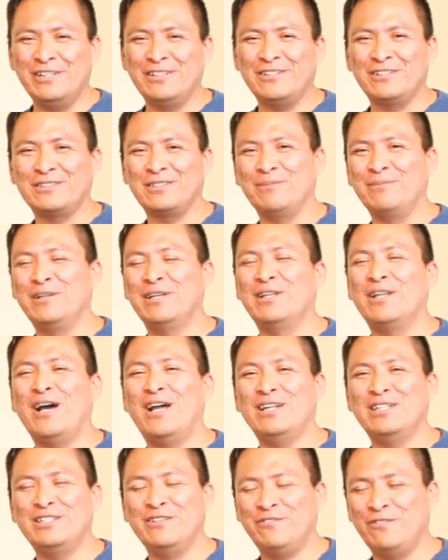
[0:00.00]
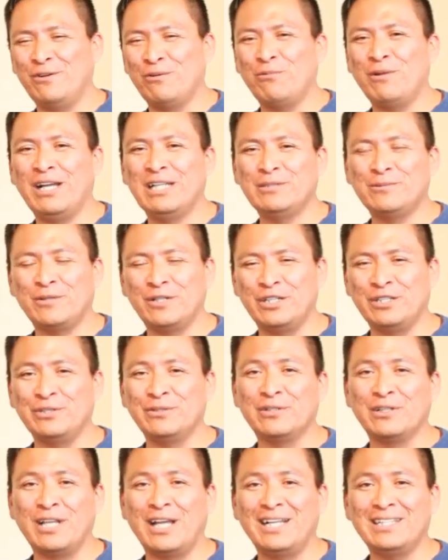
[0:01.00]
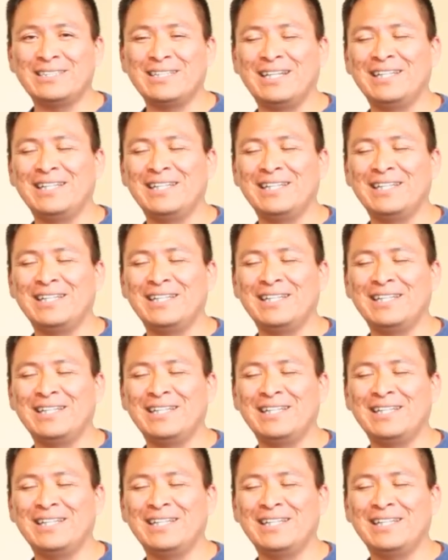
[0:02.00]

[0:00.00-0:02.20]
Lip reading: There's going to be a lot of different ways we're going to utilize.